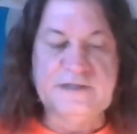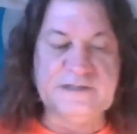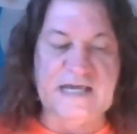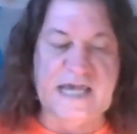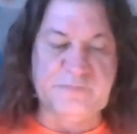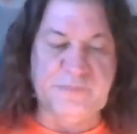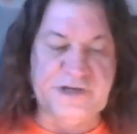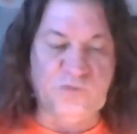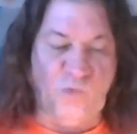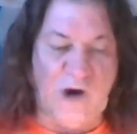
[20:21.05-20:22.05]
They
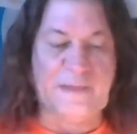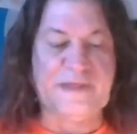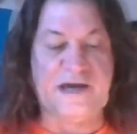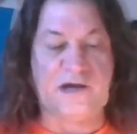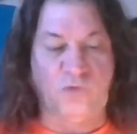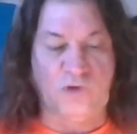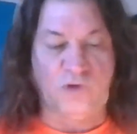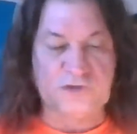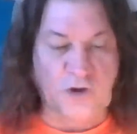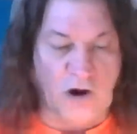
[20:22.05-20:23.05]
mean 1
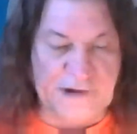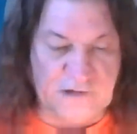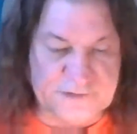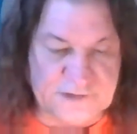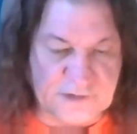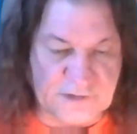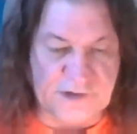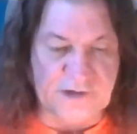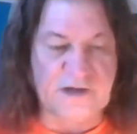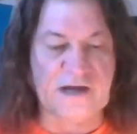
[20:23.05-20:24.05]
equatorial
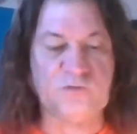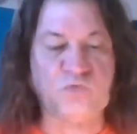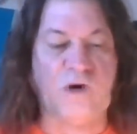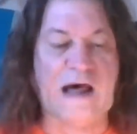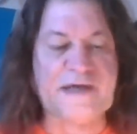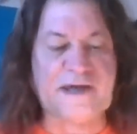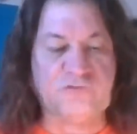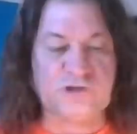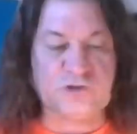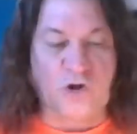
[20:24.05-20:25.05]
degree, and 1
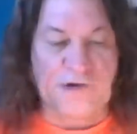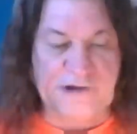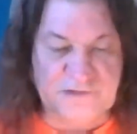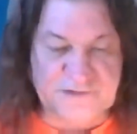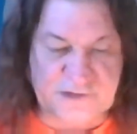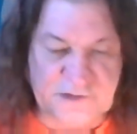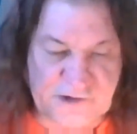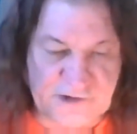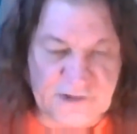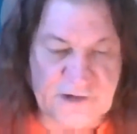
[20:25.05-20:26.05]
equatorial
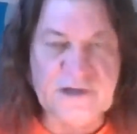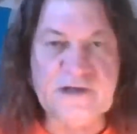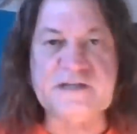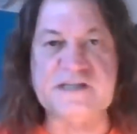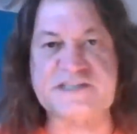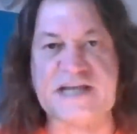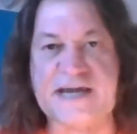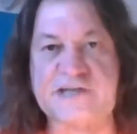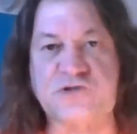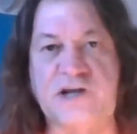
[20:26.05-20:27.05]
degree is
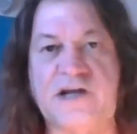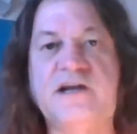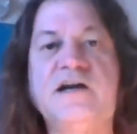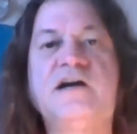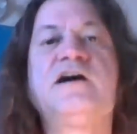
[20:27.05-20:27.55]
actually